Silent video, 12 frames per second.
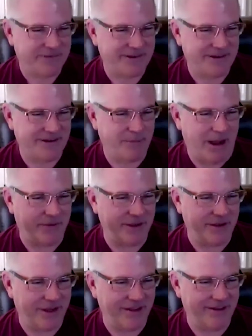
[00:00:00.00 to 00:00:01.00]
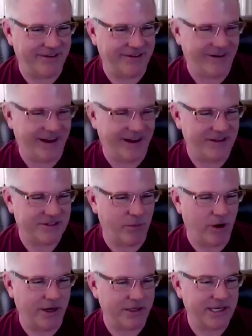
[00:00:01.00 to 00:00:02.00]
about the event, right? And
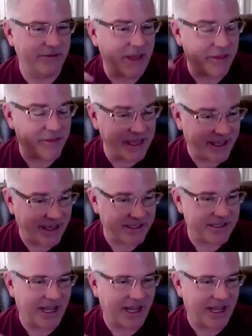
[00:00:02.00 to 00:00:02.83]
somewhere, it's not even the thinking.